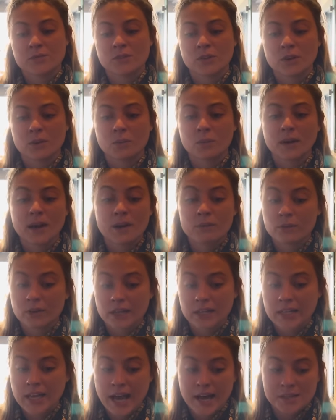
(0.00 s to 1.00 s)
for whatever
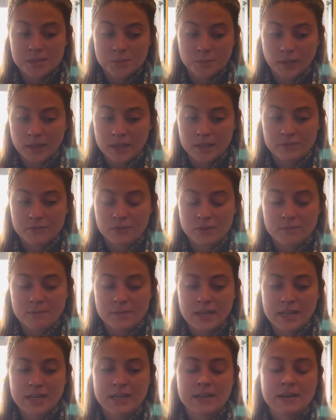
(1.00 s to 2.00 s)
he has planned for
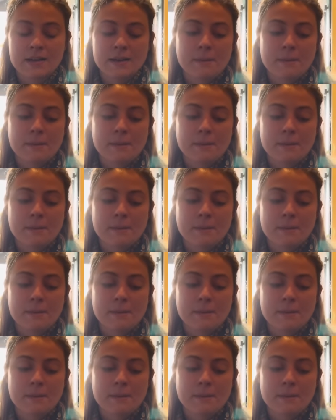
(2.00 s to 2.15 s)
me.